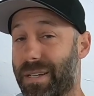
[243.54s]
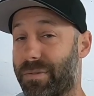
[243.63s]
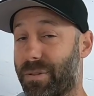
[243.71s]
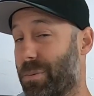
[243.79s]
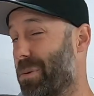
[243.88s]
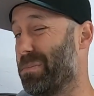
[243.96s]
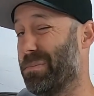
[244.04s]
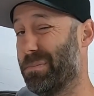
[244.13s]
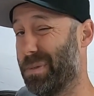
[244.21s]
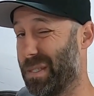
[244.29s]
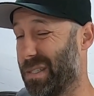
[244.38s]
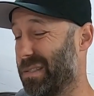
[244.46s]
it from it
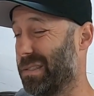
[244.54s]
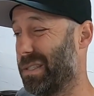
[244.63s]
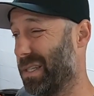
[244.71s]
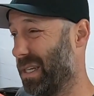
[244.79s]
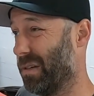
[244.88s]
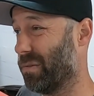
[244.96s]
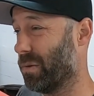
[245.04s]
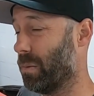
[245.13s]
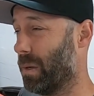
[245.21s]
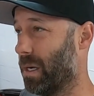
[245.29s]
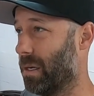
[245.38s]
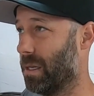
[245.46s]
being sitting for a
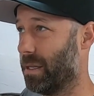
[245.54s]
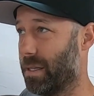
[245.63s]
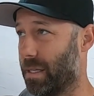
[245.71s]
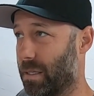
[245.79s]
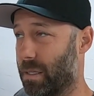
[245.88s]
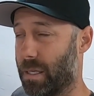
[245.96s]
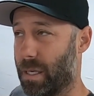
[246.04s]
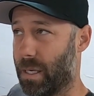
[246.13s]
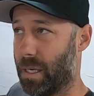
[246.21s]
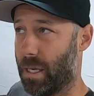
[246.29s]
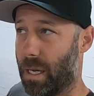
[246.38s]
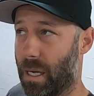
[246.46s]
while. I think
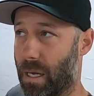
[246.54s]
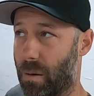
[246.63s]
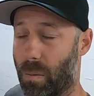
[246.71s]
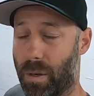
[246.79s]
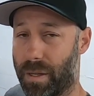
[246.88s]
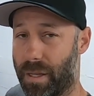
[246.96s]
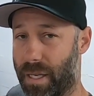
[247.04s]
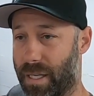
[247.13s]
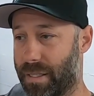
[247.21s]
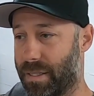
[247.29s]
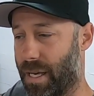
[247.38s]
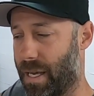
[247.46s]
one of the
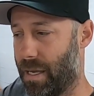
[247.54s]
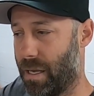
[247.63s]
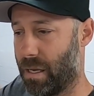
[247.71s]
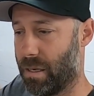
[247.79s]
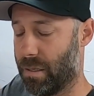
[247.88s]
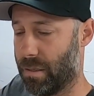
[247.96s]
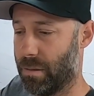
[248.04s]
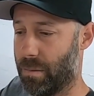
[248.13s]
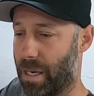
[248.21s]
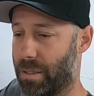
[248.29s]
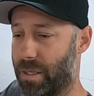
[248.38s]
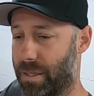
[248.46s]
intake,
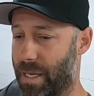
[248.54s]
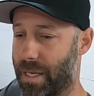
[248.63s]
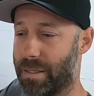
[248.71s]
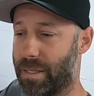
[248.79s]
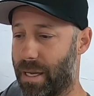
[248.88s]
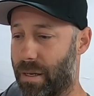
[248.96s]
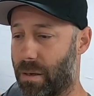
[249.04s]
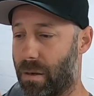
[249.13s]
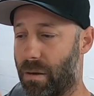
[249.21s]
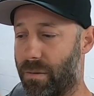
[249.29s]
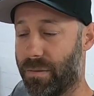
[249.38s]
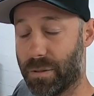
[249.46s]
when I took the intake
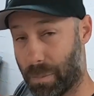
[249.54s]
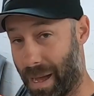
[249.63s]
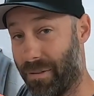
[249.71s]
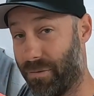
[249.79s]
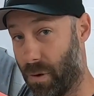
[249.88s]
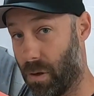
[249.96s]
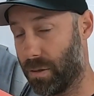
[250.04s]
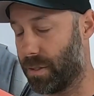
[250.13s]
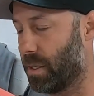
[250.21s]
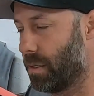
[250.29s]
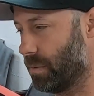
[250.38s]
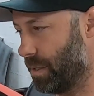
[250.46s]
off, it's my fault.
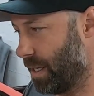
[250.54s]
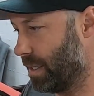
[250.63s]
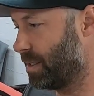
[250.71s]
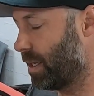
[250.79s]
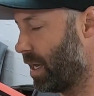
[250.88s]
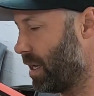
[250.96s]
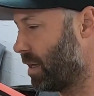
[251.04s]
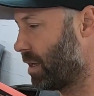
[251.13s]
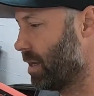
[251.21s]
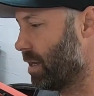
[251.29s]
The intake